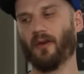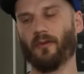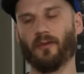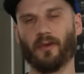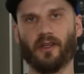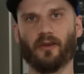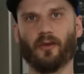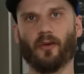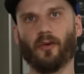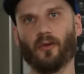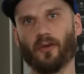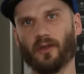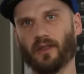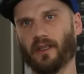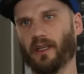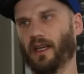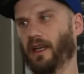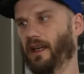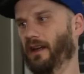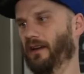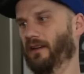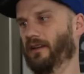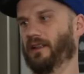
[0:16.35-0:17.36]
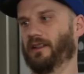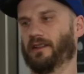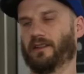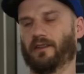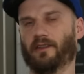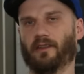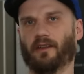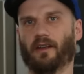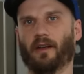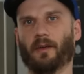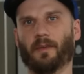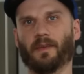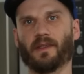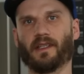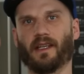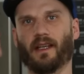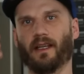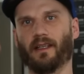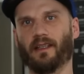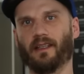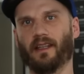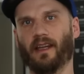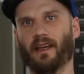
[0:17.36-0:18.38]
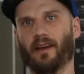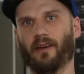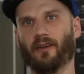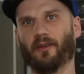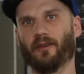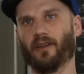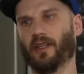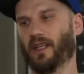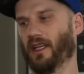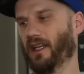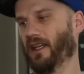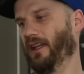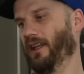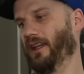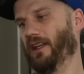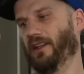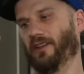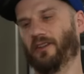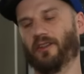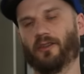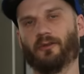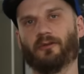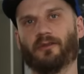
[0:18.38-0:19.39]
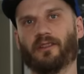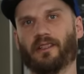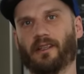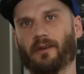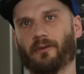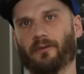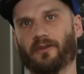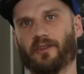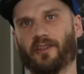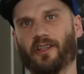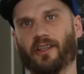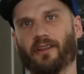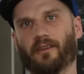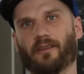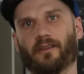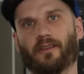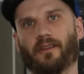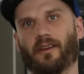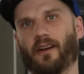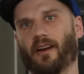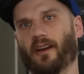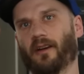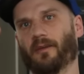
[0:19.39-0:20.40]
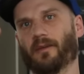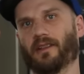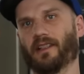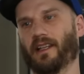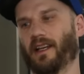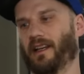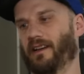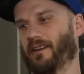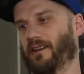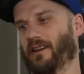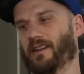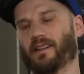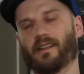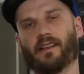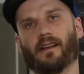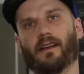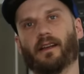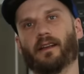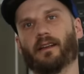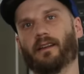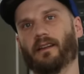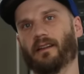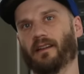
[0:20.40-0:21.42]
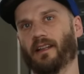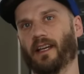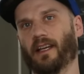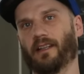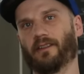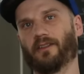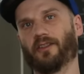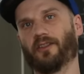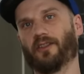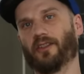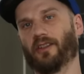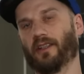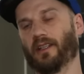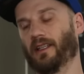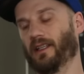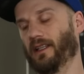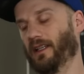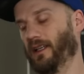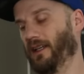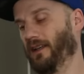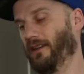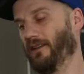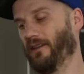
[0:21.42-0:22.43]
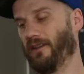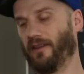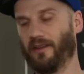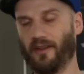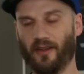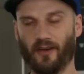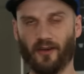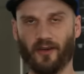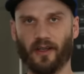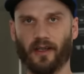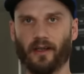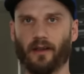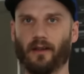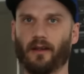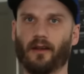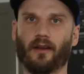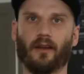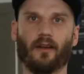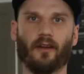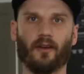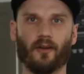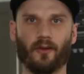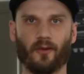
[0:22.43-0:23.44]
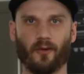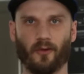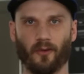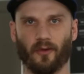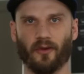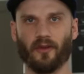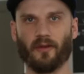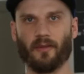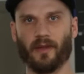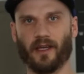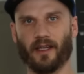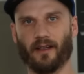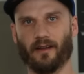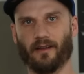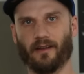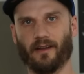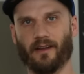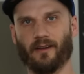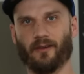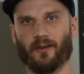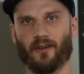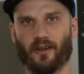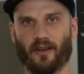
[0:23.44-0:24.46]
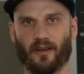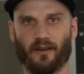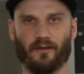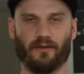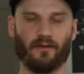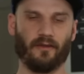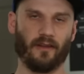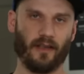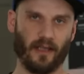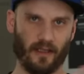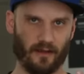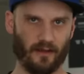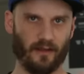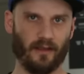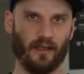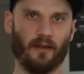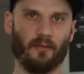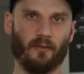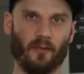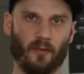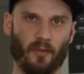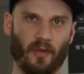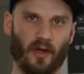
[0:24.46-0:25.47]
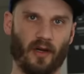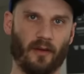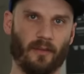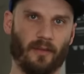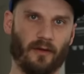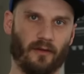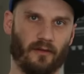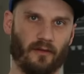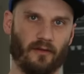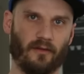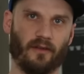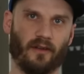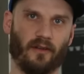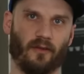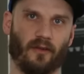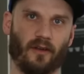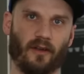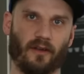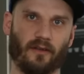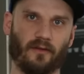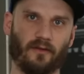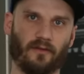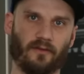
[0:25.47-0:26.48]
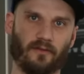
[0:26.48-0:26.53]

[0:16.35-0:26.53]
When you hold the air duster upside down, it shoots out chilled carbon dioxide and that should, in theory, cool the metal down enough and the dent will pop out of the door.